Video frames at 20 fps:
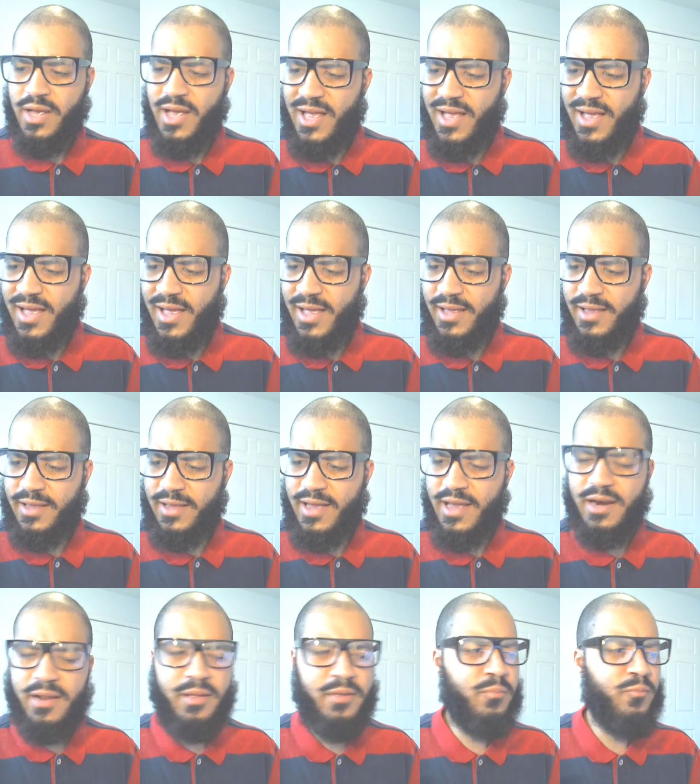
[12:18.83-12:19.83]
I
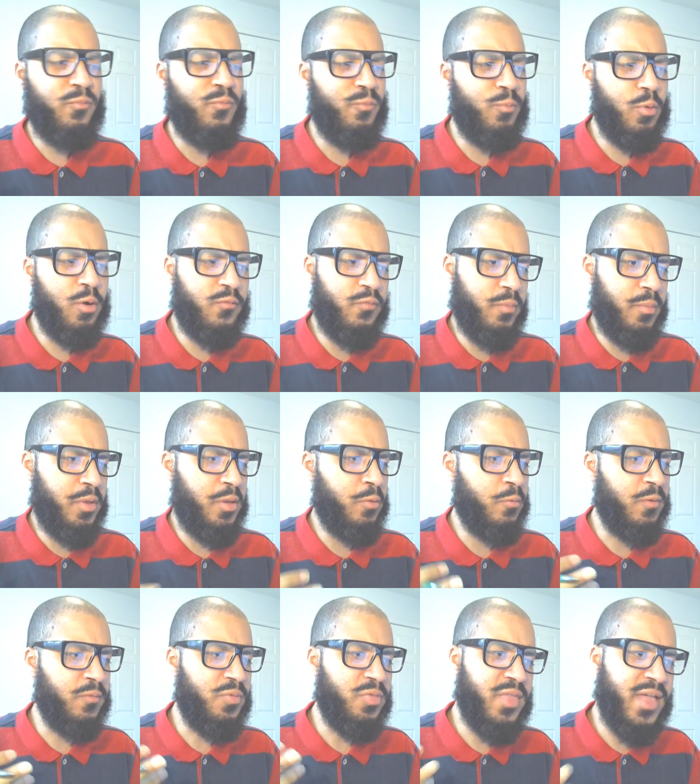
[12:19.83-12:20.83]
kind of am more familiar
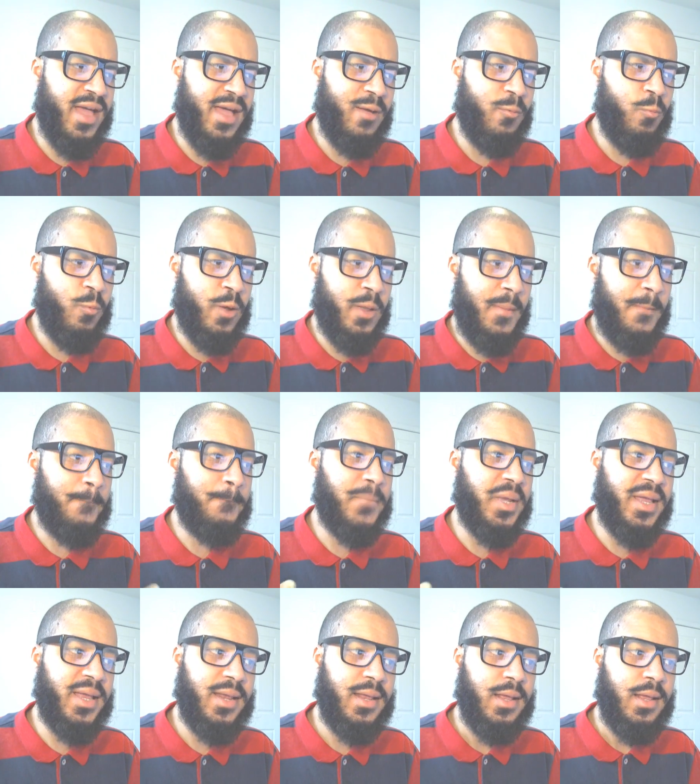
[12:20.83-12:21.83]
with that one,
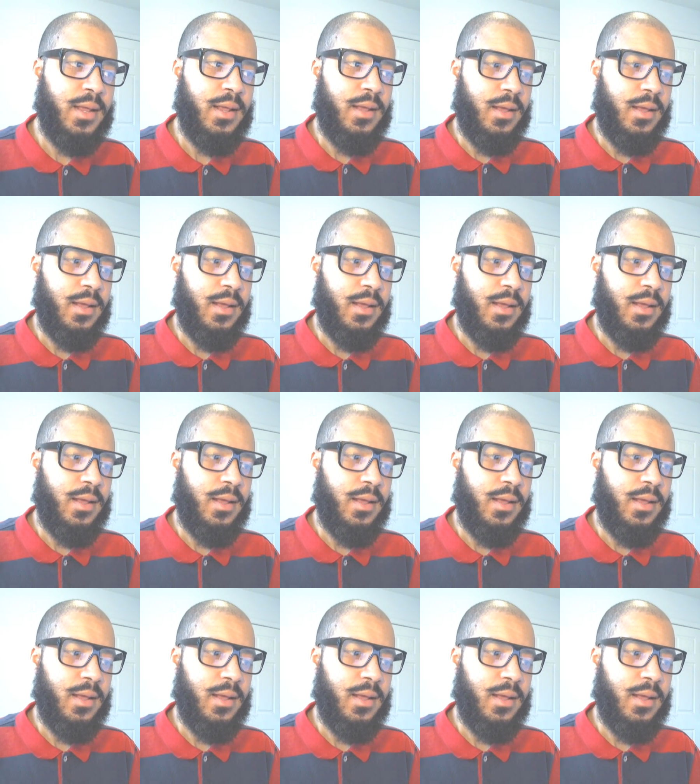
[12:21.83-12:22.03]
but